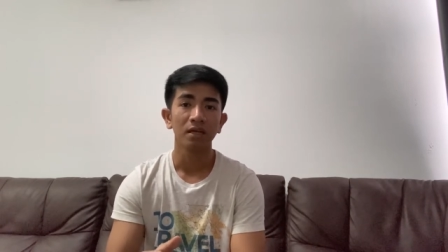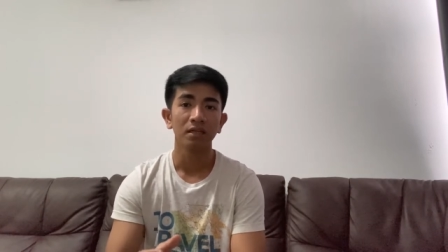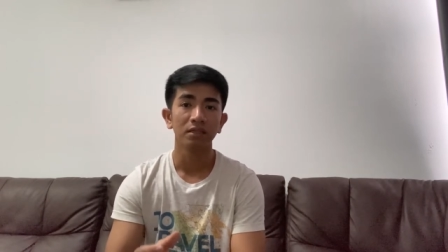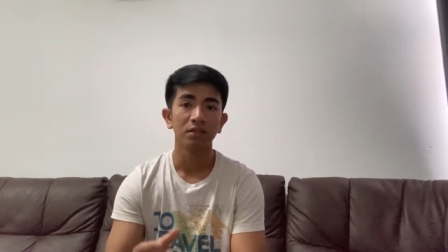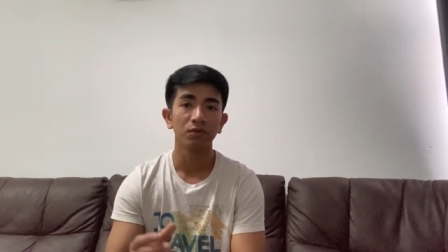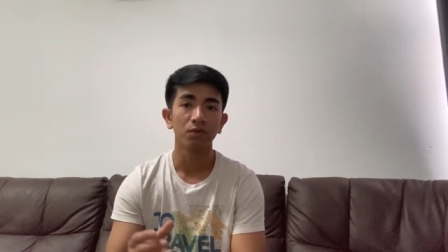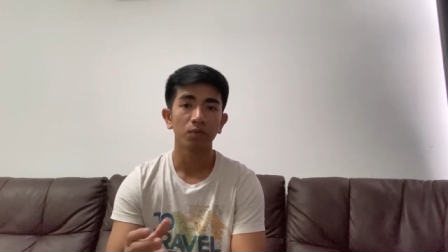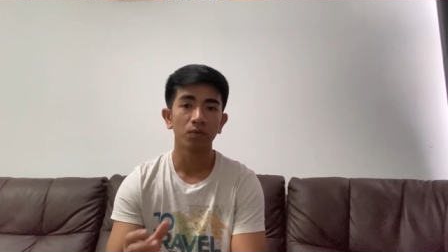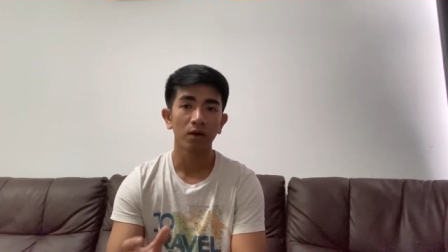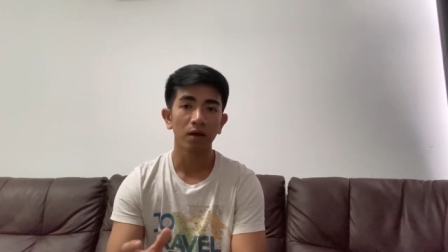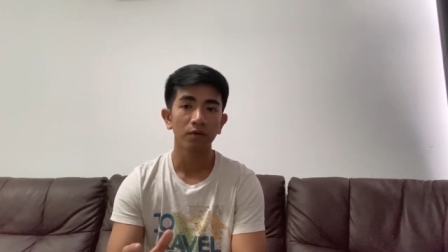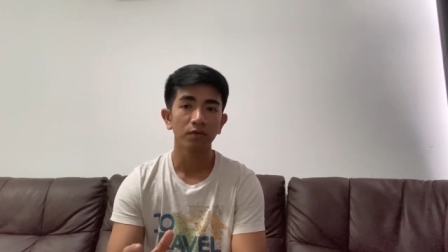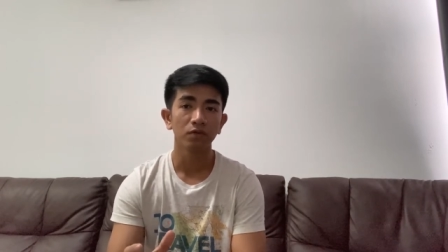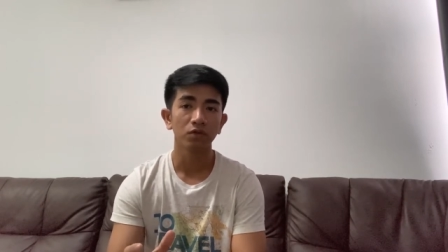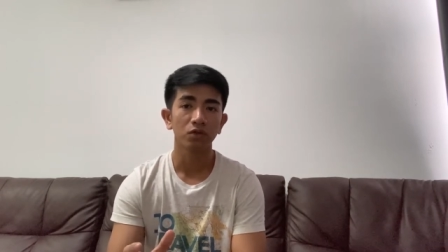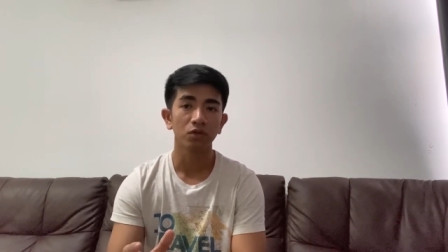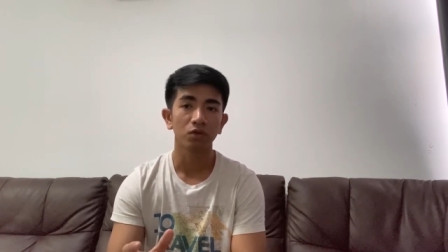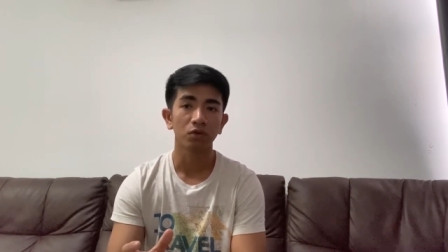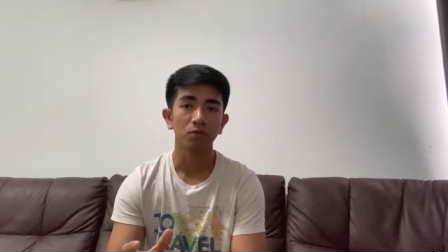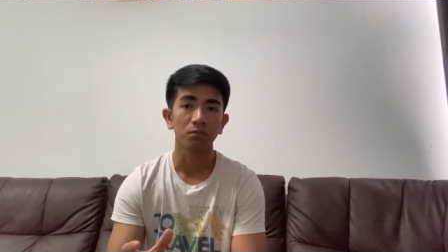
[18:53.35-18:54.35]
the grave
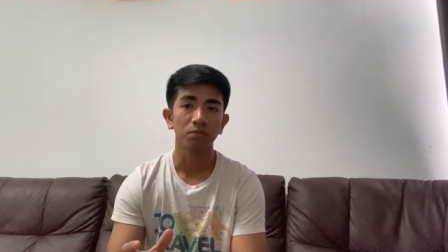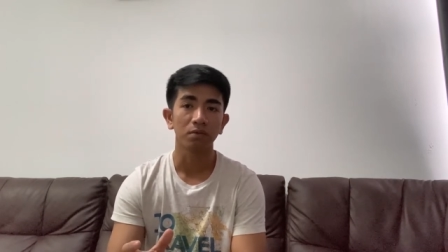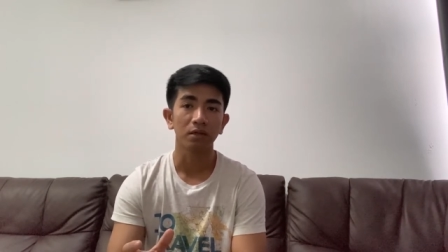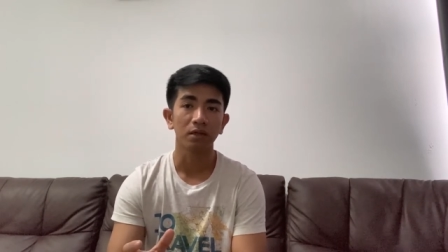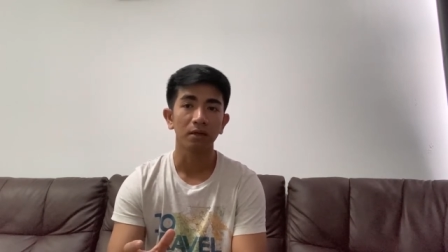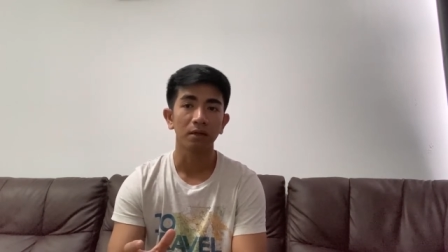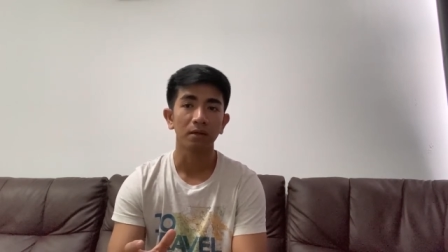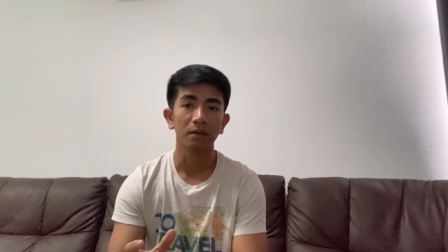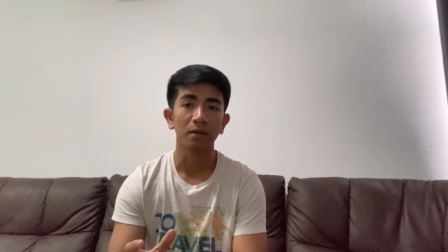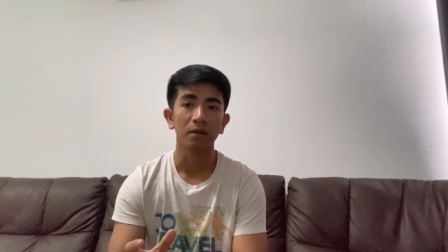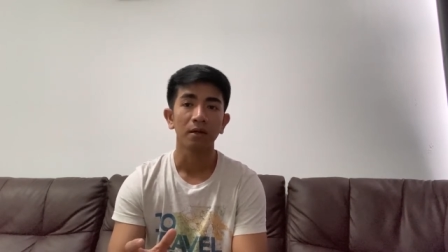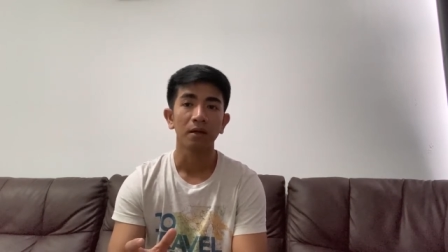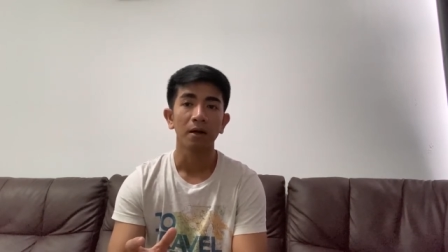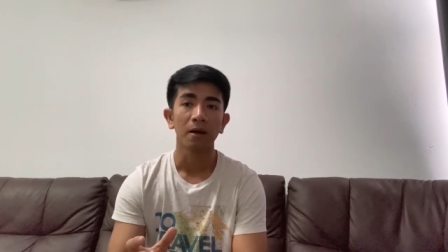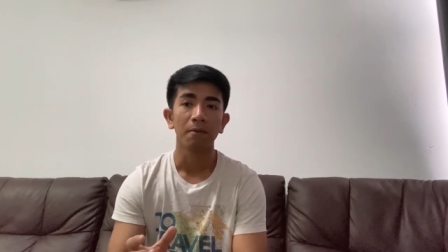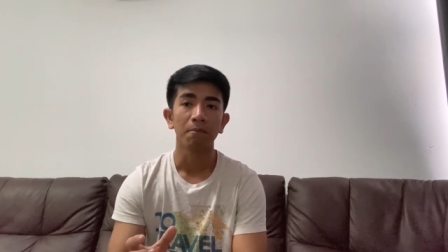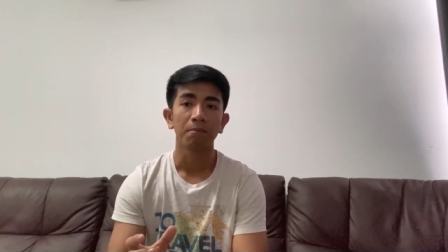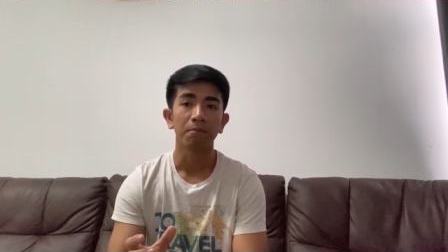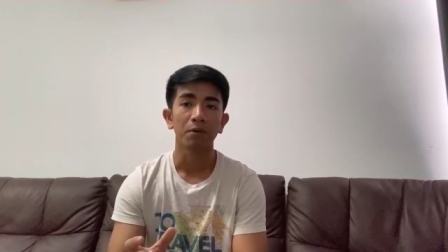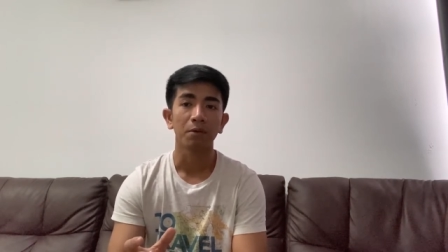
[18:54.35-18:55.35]
should be
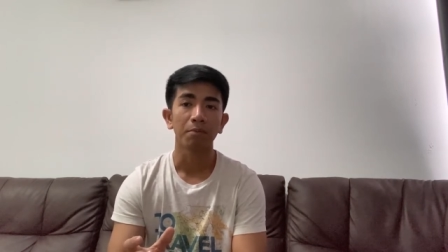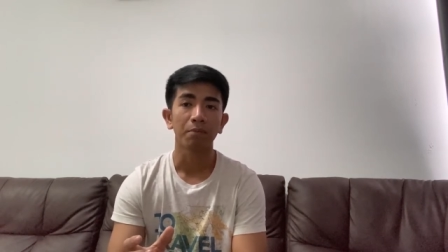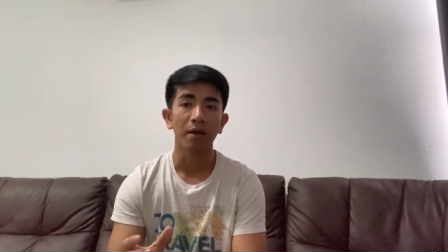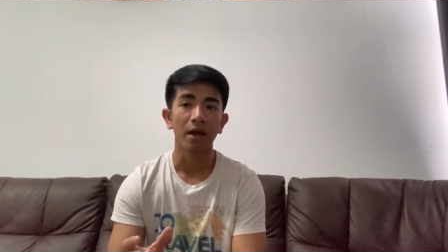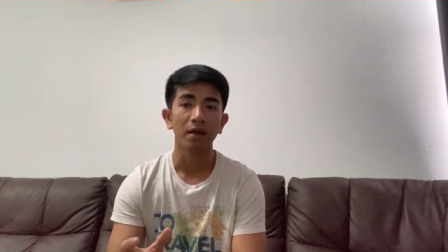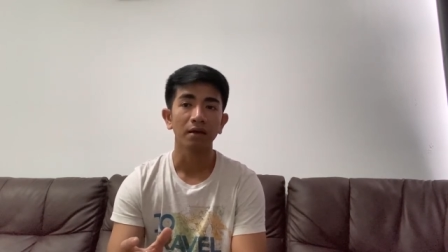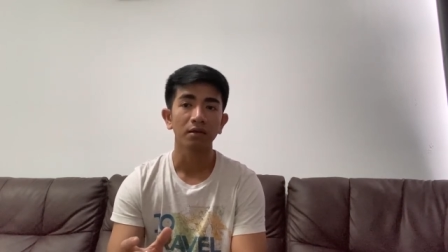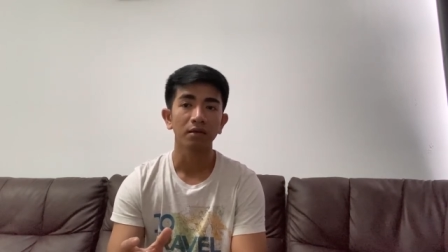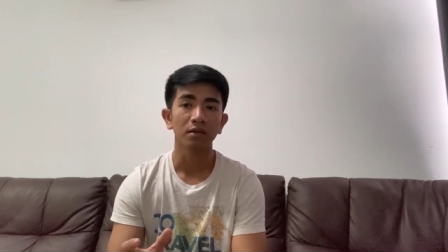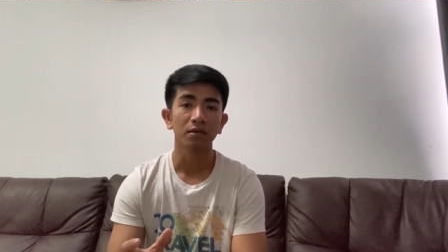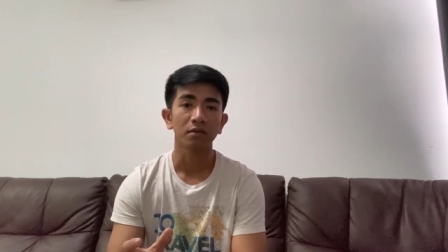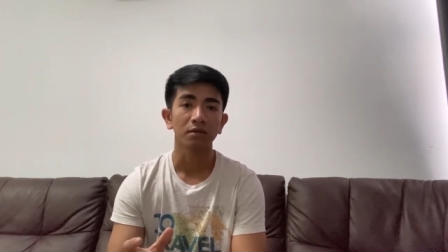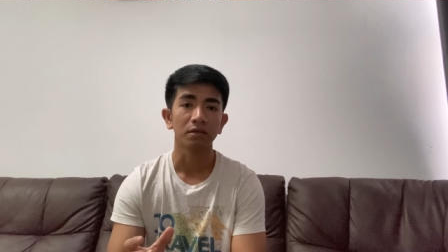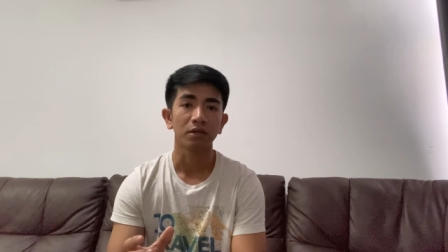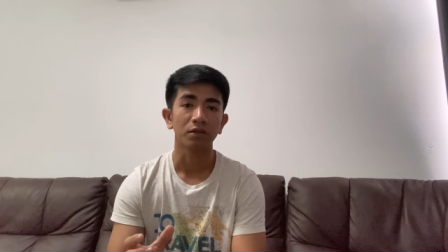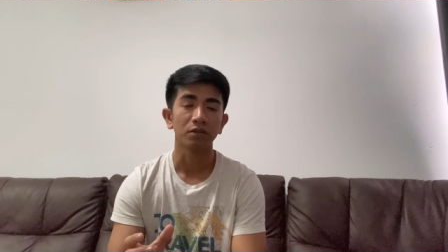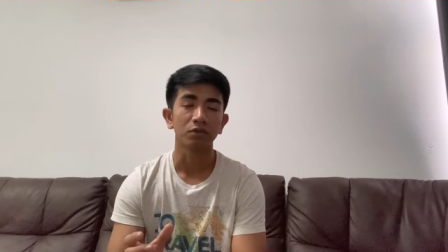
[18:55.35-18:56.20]
perpendicular